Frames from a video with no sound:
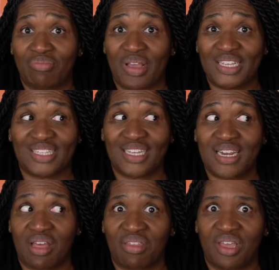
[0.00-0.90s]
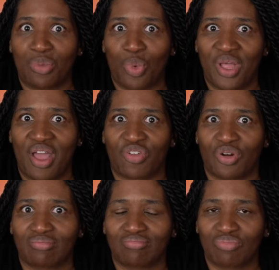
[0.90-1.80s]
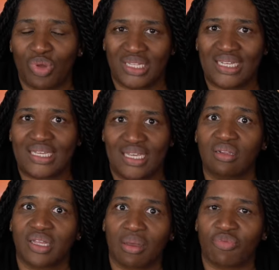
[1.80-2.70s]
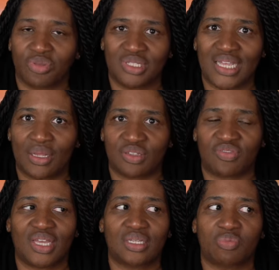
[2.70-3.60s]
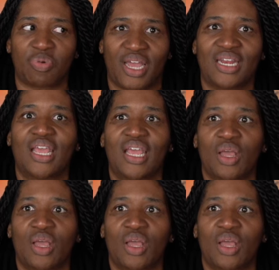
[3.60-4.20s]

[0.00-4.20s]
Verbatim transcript: basically nothing will ever really kill him from the sounds of things, but